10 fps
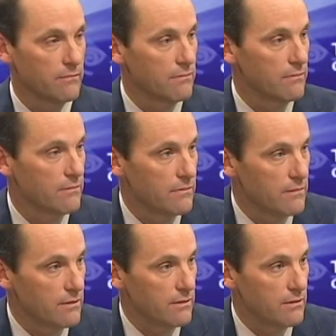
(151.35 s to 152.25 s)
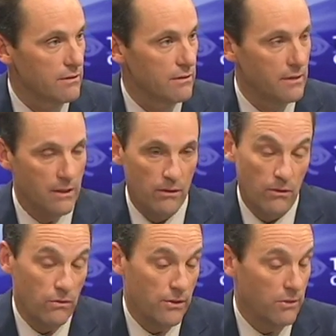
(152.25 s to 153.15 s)
hold harmless. They're
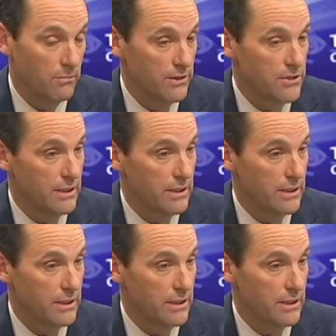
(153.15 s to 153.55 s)
hold harmless.